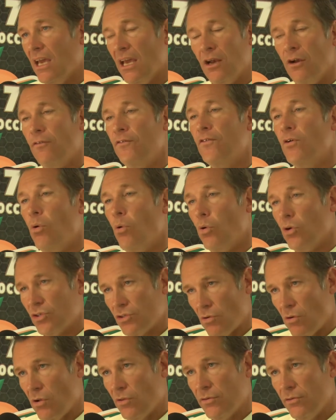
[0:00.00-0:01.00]
and of course,
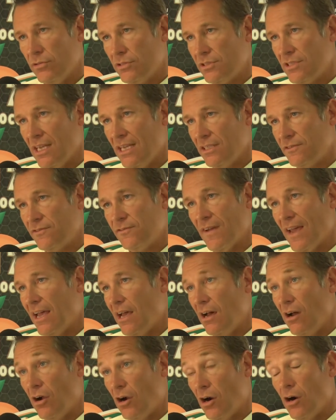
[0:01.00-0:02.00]
all those things
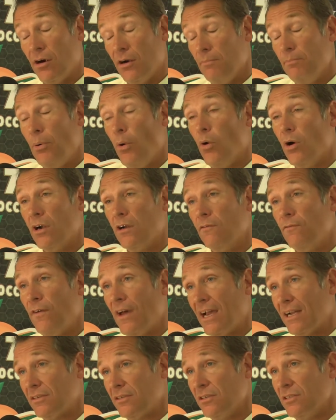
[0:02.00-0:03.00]
are important
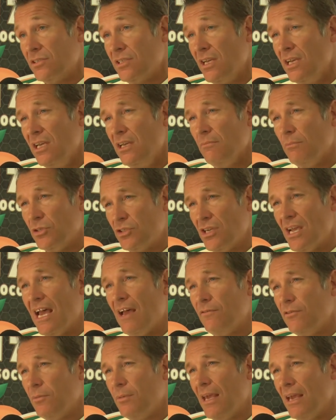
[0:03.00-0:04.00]
factors. But you
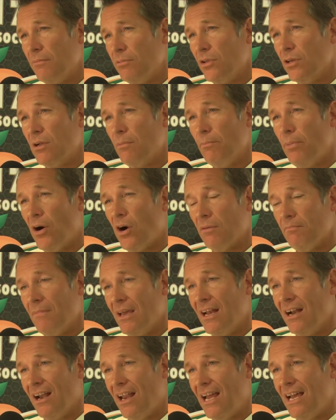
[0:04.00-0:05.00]
have to be able to
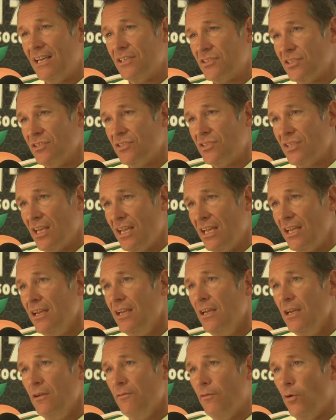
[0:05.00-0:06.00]
compartmentalize and say,
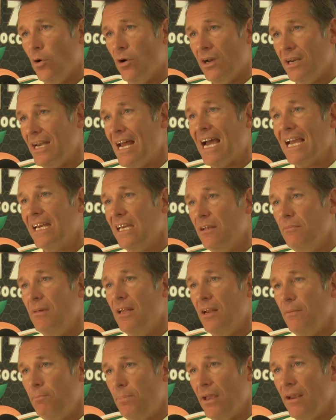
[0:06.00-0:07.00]
for a
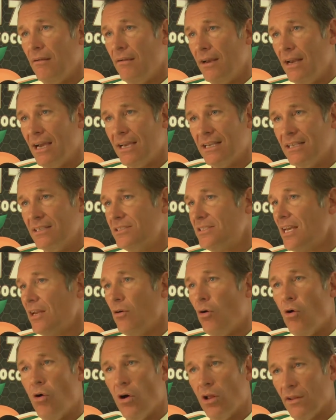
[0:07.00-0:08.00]
90-minute period, I can set
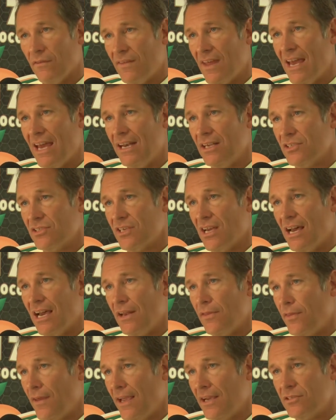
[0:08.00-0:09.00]
all all of that
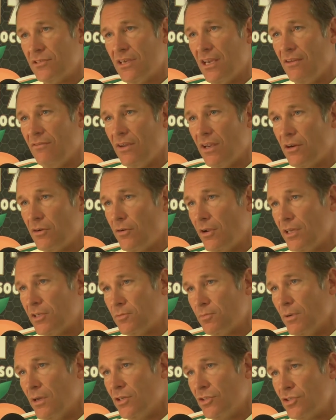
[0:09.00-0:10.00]
aside, Thanksgiving,
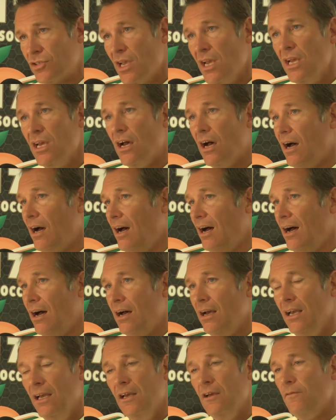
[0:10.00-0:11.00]
Christmas,
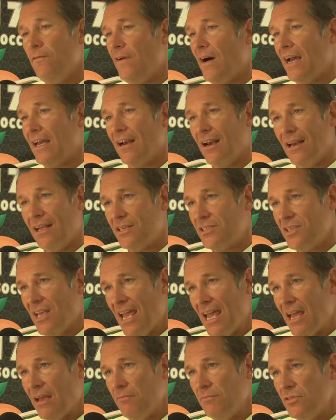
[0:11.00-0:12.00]
uh, final
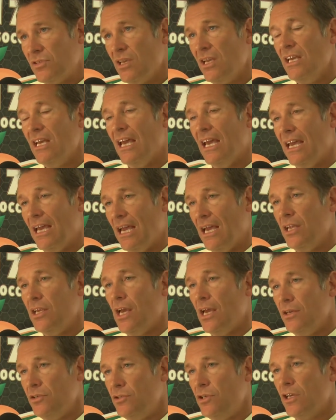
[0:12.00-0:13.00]
exams, and,
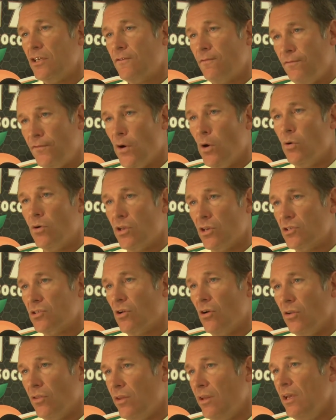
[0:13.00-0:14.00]
and, just focus
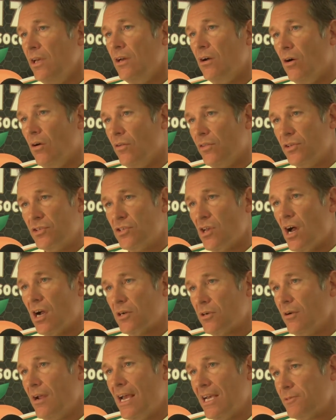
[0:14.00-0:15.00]
on, on the
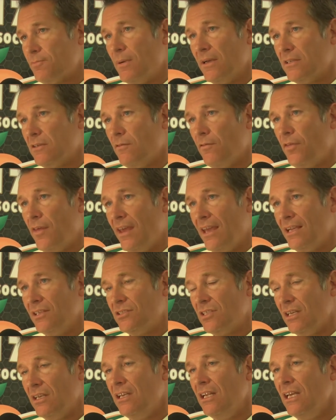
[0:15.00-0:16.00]
soccer aspect of
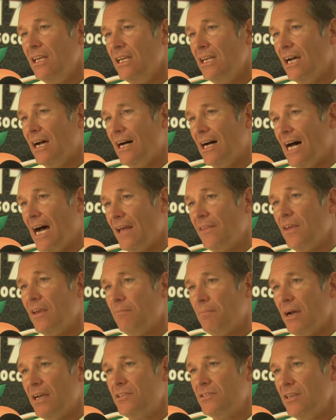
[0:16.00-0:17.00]
things. And uh, I
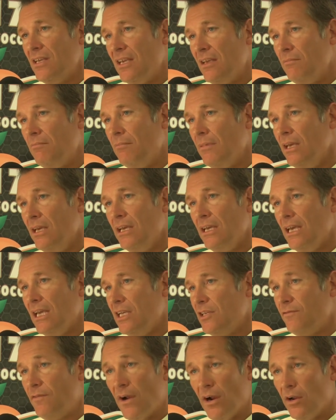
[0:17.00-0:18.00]
think my team
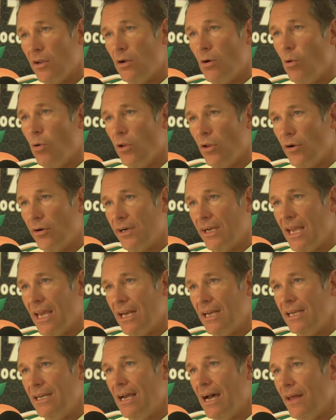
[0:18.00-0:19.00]
is very goal
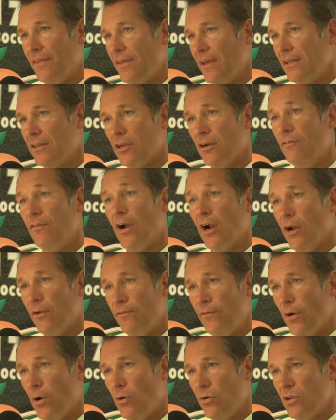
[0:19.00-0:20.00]
oriented. I think they're very
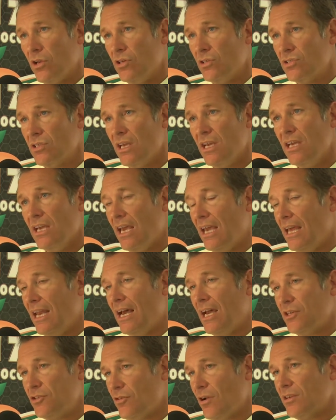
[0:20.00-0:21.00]
focused, and
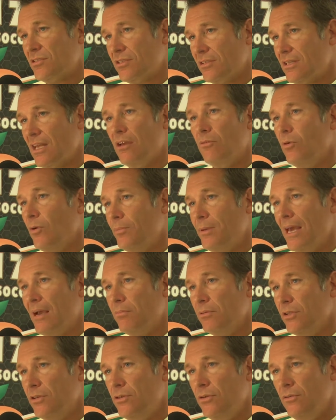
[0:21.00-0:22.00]
I trust that they will be
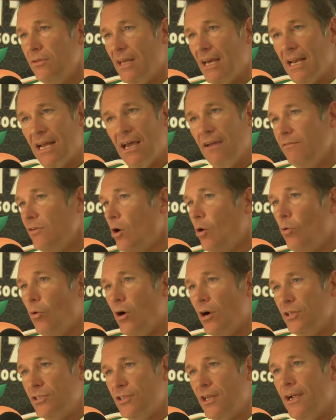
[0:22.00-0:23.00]
able to do that. I have no
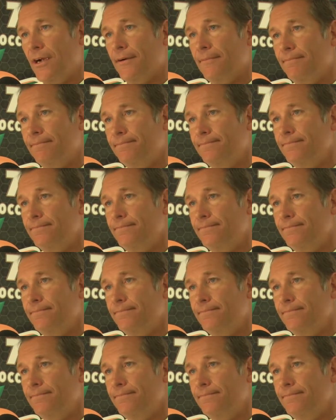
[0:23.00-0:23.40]
worries there.